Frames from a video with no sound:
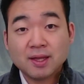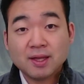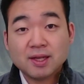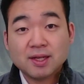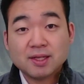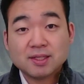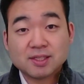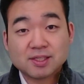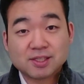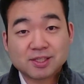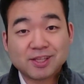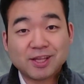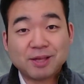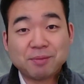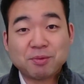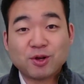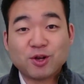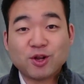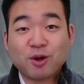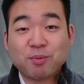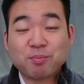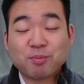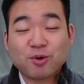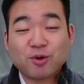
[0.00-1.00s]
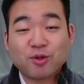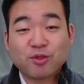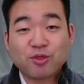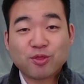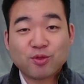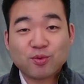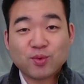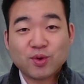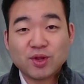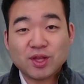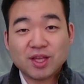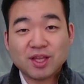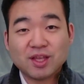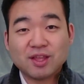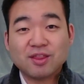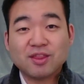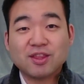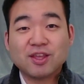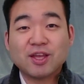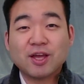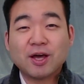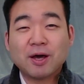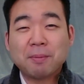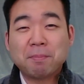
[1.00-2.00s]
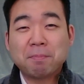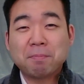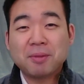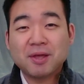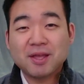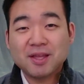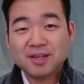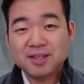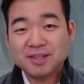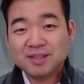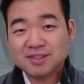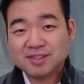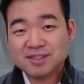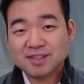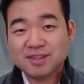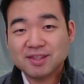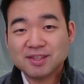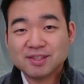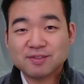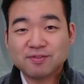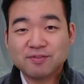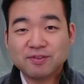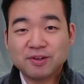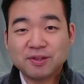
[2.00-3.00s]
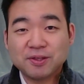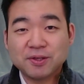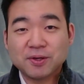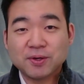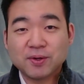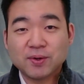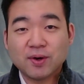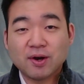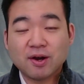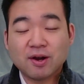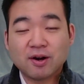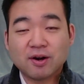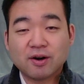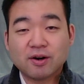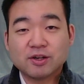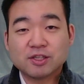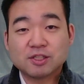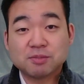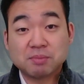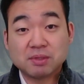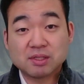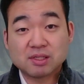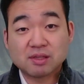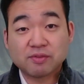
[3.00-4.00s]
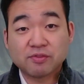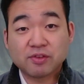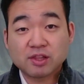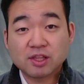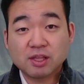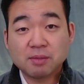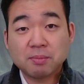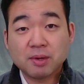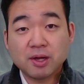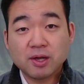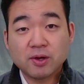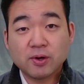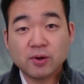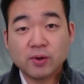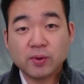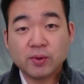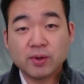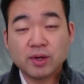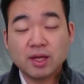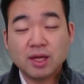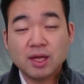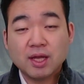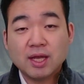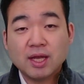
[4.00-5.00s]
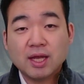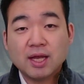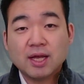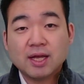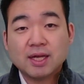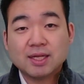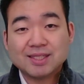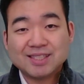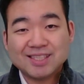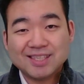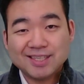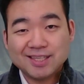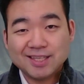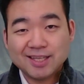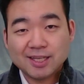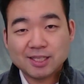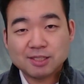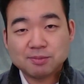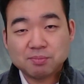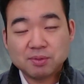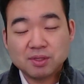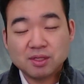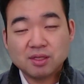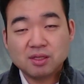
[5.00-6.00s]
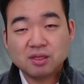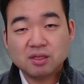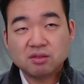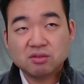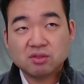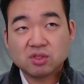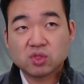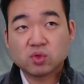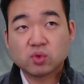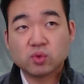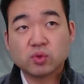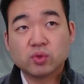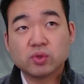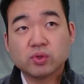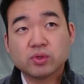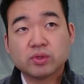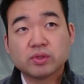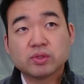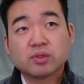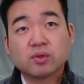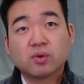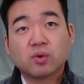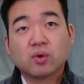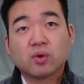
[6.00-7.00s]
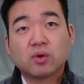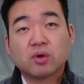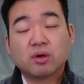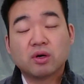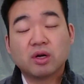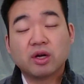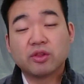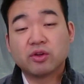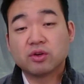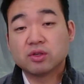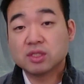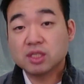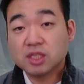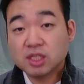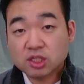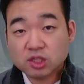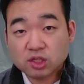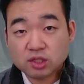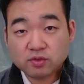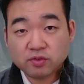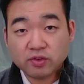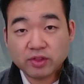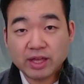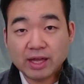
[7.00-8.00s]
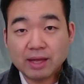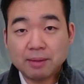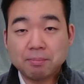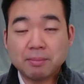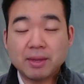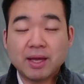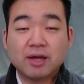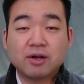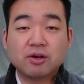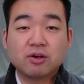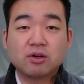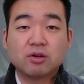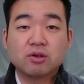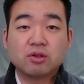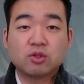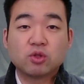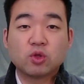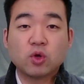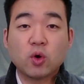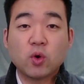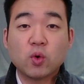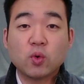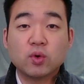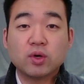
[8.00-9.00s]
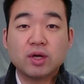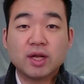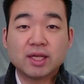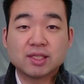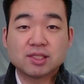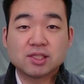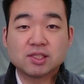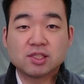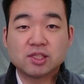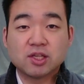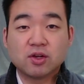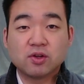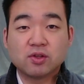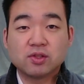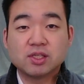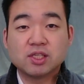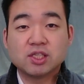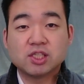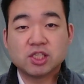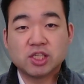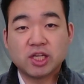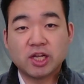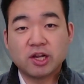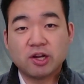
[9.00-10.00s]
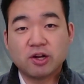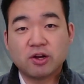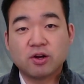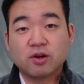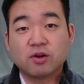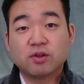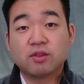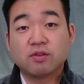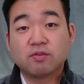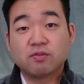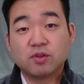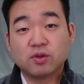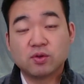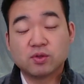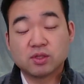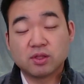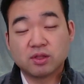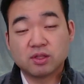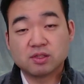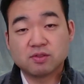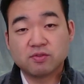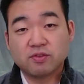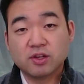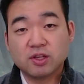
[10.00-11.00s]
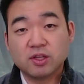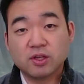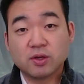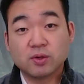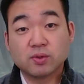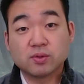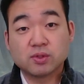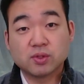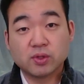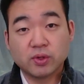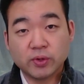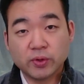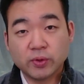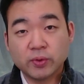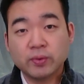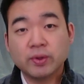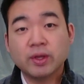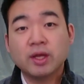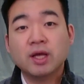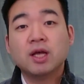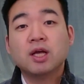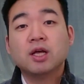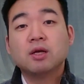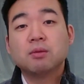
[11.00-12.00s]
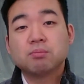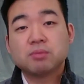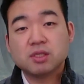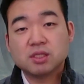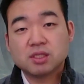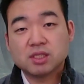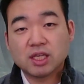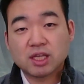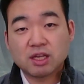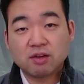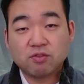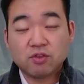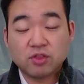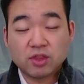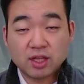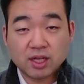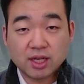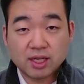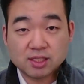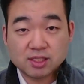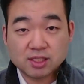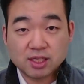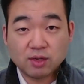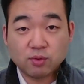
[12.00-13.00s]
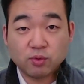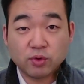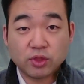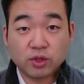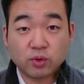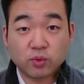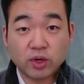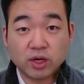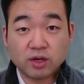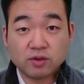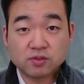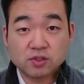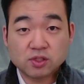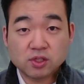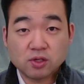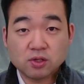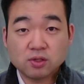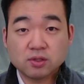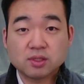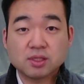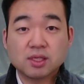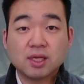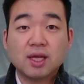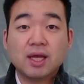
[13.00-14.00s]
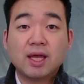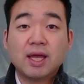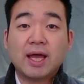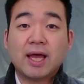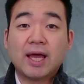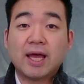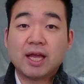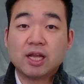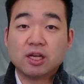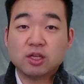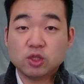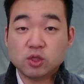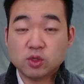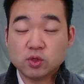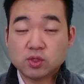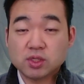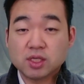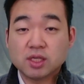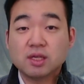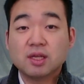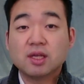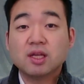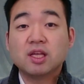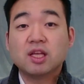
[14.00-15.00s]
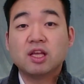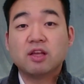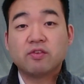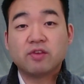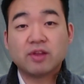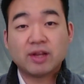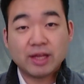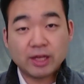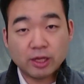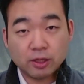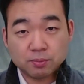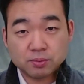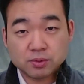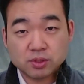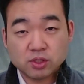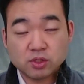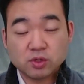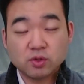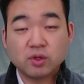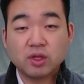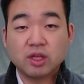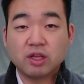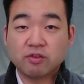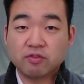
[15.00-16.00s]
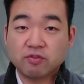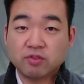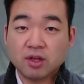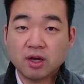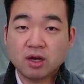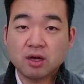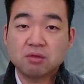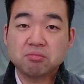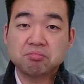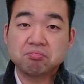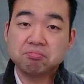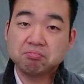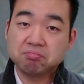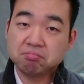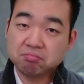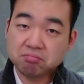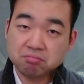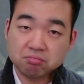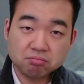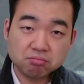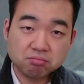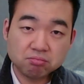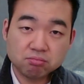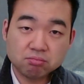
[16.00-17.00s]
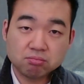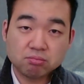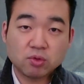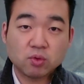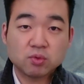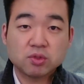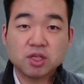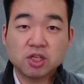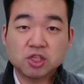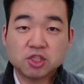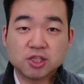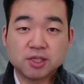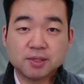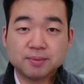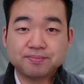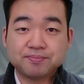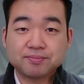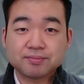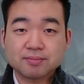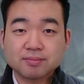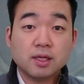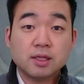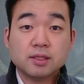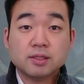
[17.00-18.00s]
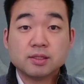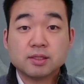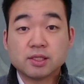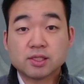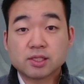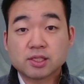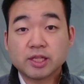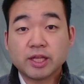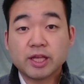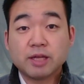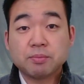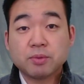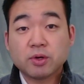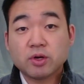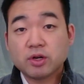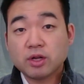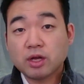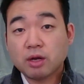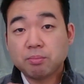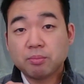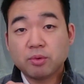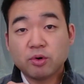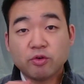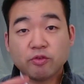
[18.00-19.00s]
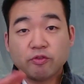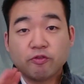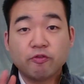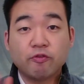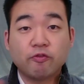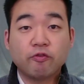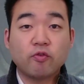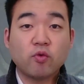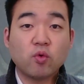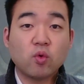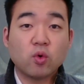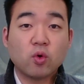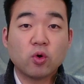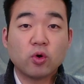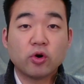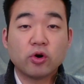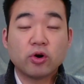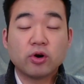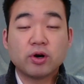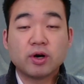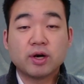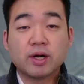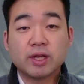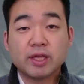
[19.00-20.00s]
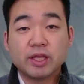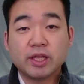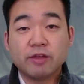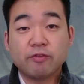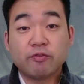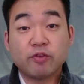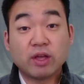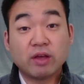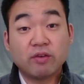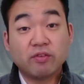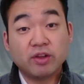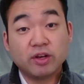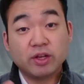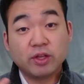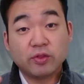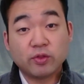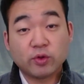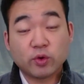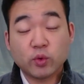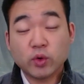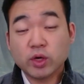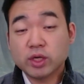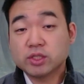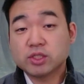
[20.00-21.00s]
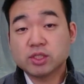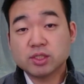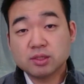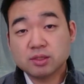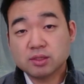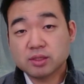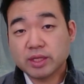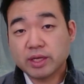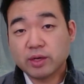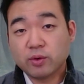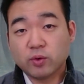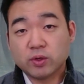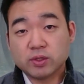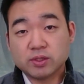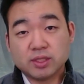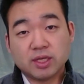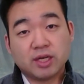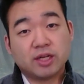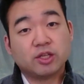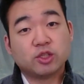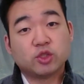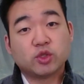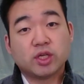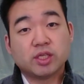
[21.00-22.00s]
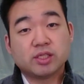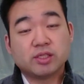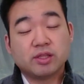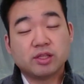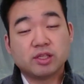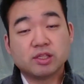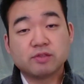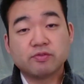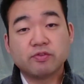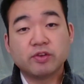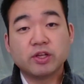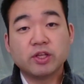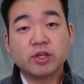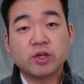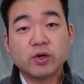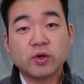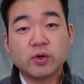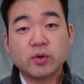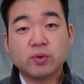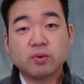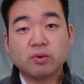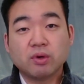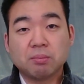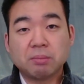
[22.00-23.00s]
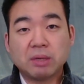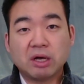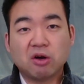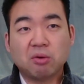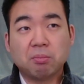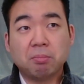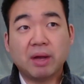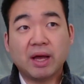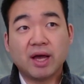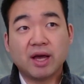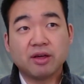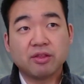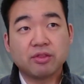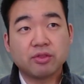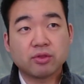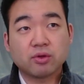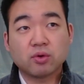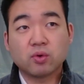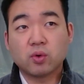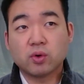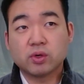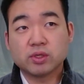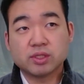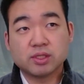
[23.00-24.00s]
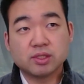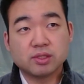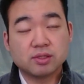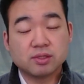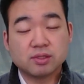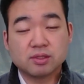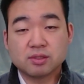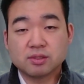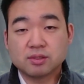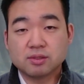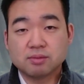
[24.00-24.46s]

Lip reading: Disclaimer number three, the opinions in this video are specifically my own. TDSB, schools, or other teachers for that matter don't necessarily share the views on this video. So please take everything I say with a grain of salt and use it if it helps you. If not, don't touch it. Disclaimer number four, if you have any other questions that was not addressed in this video about math, courses,